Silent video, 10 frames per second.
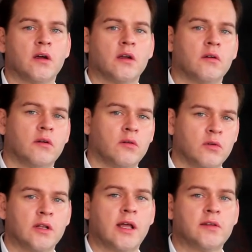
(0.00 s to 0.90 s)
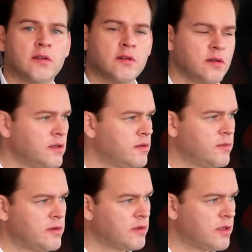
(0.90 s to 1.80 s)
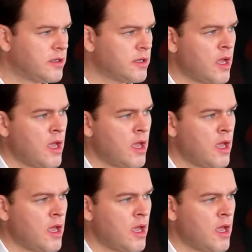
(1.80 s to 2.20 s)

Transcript: got our local licensing in Switzerland